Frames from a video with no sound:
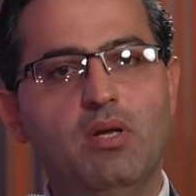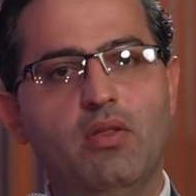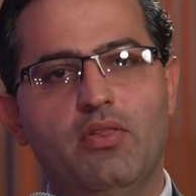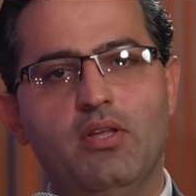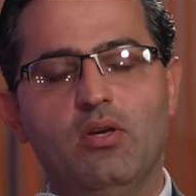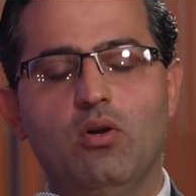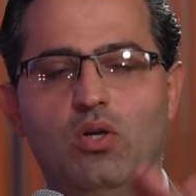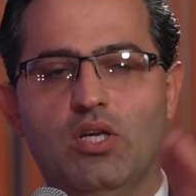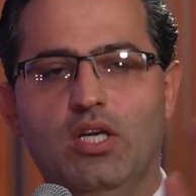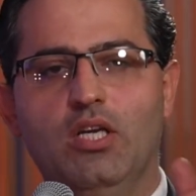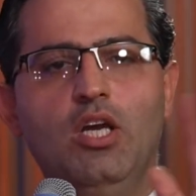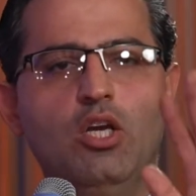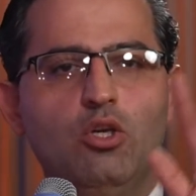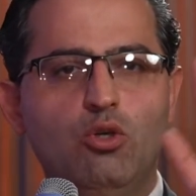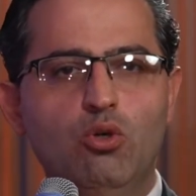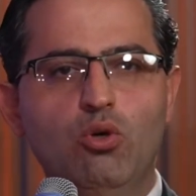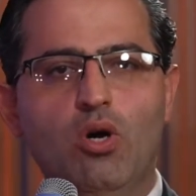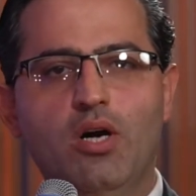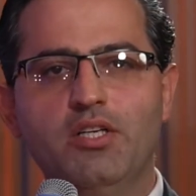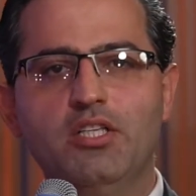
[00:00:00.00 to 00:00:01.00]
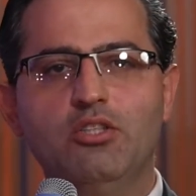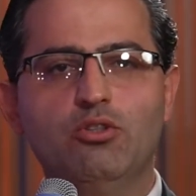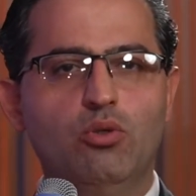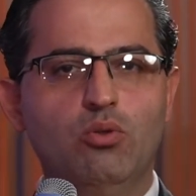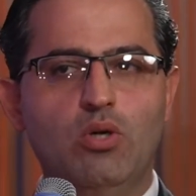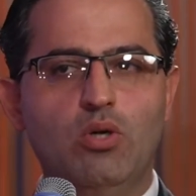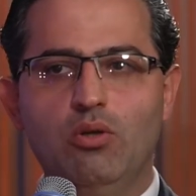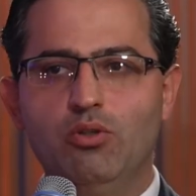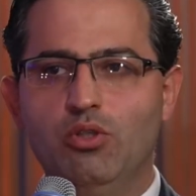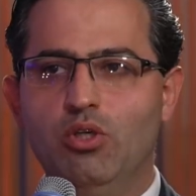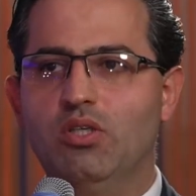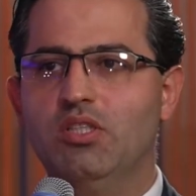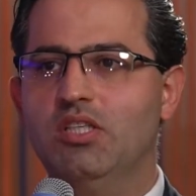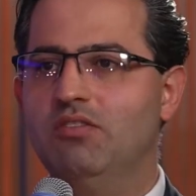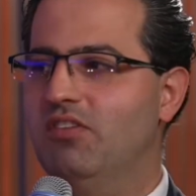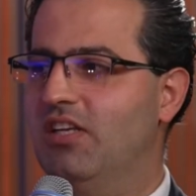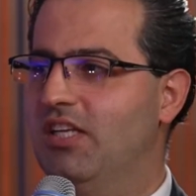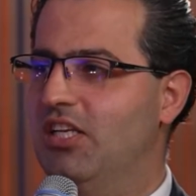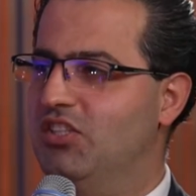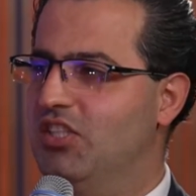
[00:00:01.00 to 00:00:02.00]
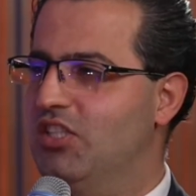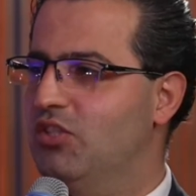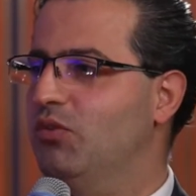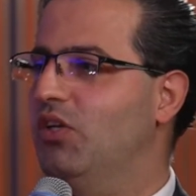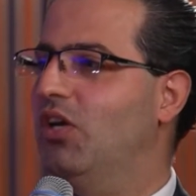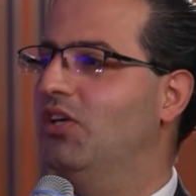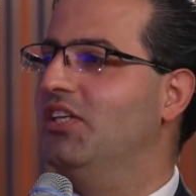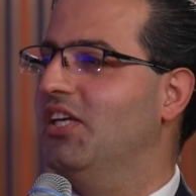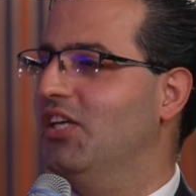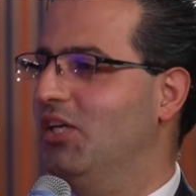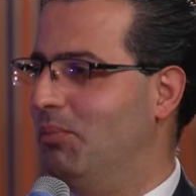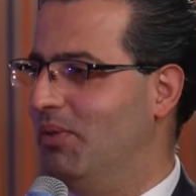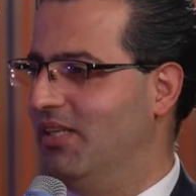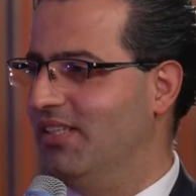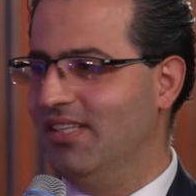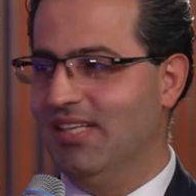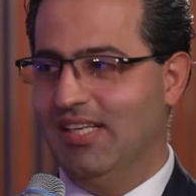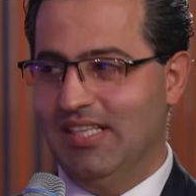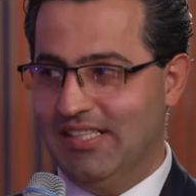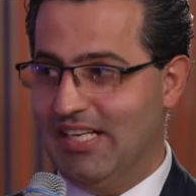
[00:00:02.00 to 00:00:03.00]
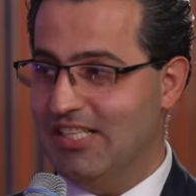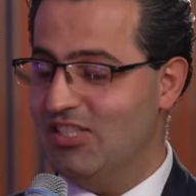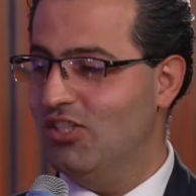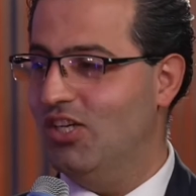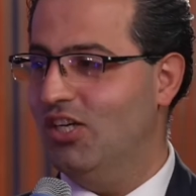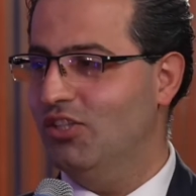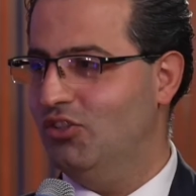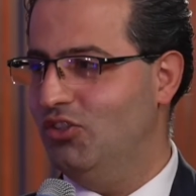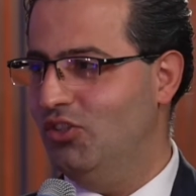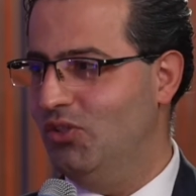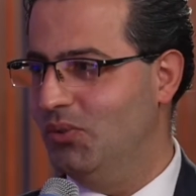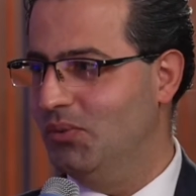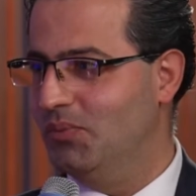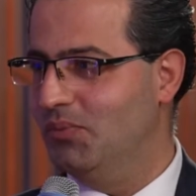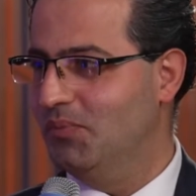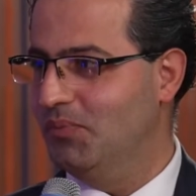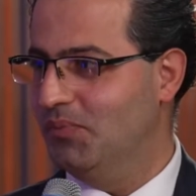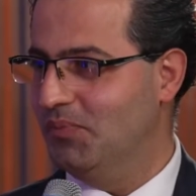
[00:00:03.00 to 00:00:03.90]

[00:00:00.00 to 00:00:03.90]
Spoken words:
people think, okay, you are in rural, you are in villages, we are in urban. That's not true.